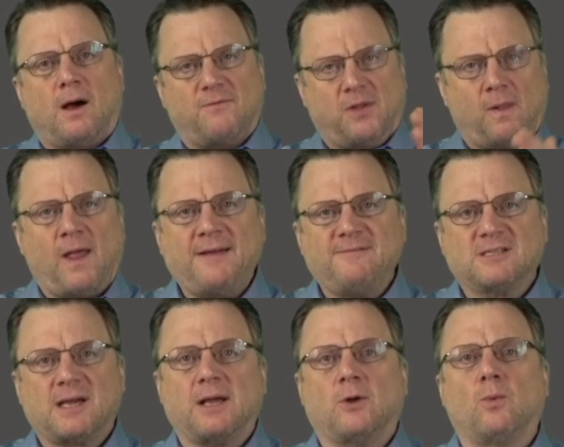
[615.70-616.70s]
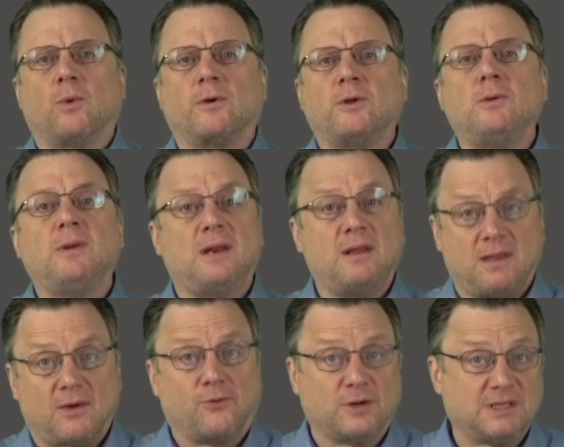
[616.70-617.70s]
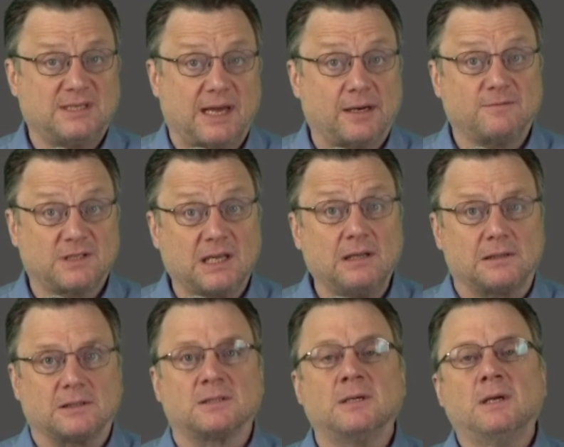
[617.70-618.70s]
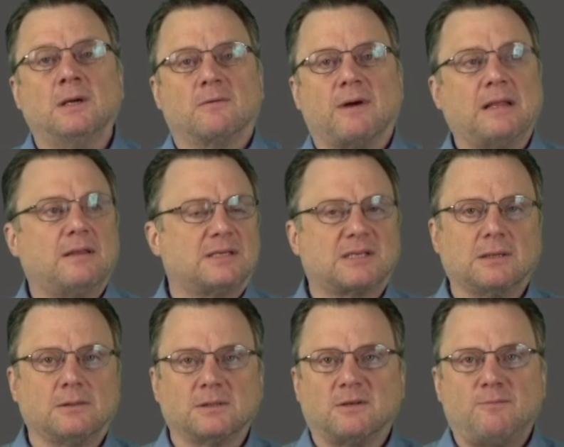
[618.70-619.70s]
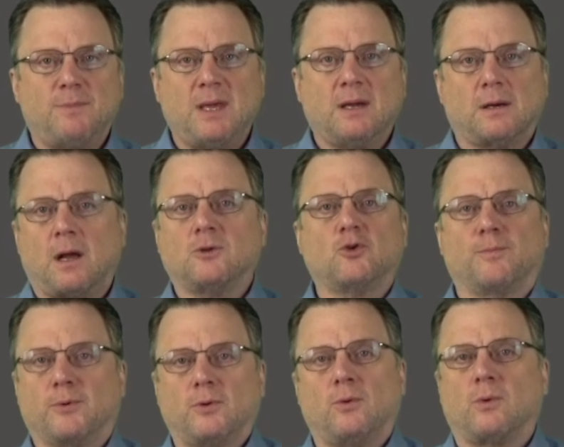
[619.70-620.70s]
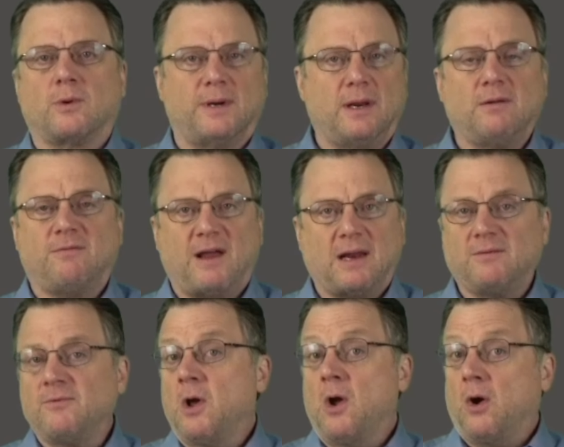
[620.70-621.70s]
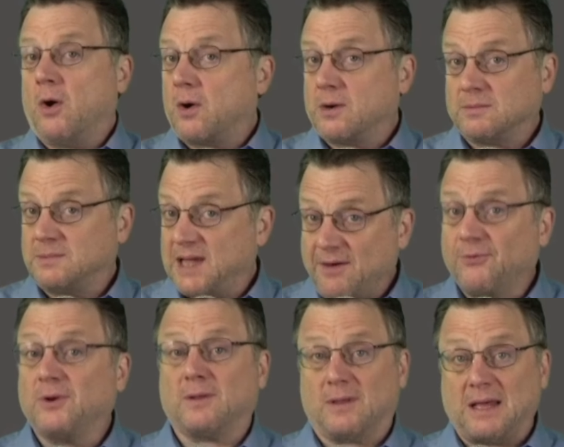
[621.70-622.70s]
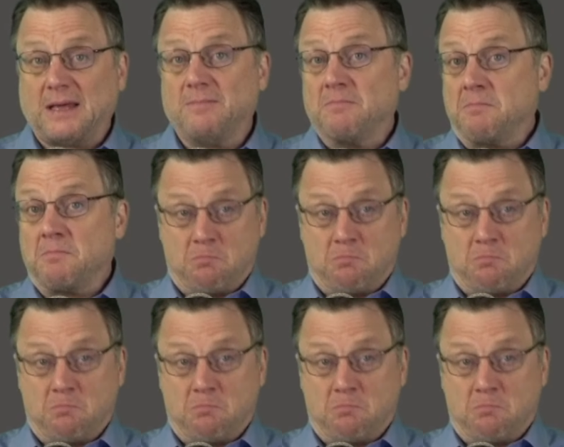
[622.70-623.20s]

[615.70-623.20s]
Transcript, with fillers: of the life cycle where you need a different set of skills, right? The skills of being an entrepreneur and innovative are definitely